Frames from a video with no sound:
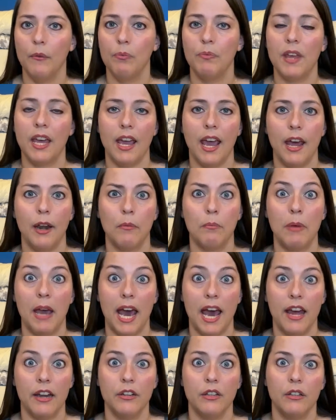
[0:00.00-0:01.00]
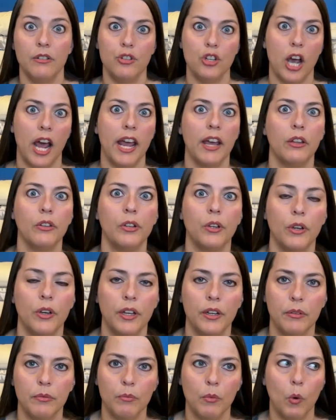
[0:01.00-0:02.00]
they had a bad
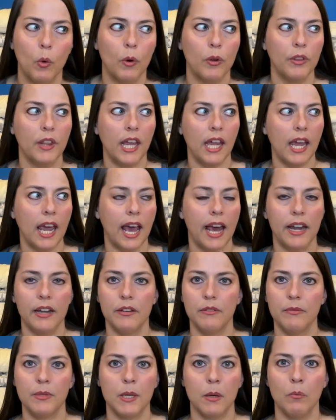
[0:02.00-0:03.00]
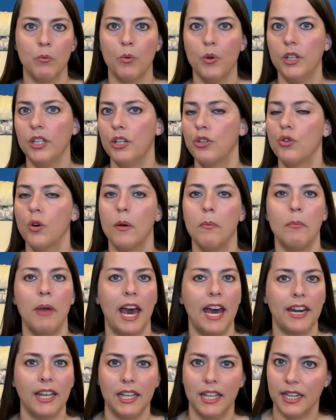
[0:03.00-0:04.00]
childhood or they had some really
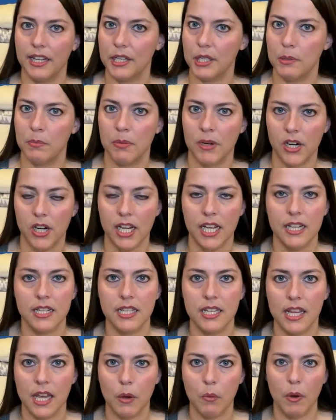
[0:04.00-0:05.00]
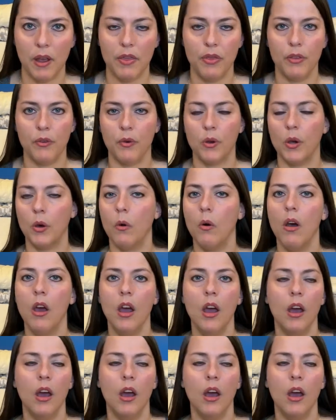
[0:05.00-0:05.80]
traumatic experience they went through